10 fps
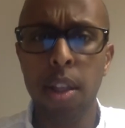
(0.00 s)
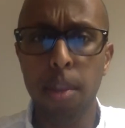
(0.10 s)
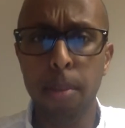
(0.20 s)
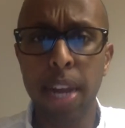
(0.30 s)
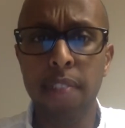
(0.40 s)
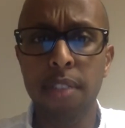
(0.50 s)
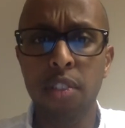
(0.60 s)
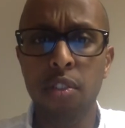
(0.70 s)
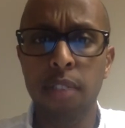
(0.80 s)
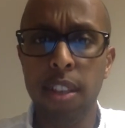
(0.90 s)
The
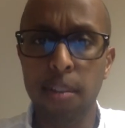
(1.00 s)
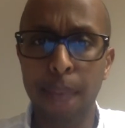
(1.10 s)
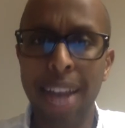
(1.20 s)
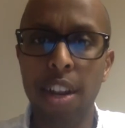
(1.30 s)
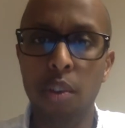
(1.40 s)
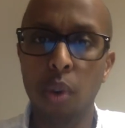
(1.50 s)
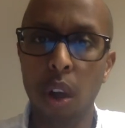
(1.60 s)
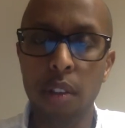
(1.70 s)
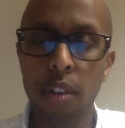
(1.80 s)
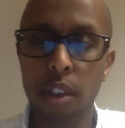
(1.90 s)
benefits of expanded
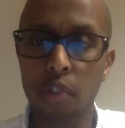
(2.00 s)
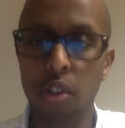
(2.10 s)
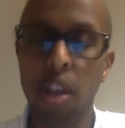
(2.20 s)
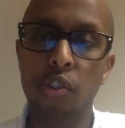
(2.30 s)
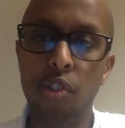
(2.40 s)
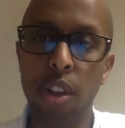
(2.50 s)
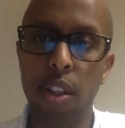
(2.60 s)
quality education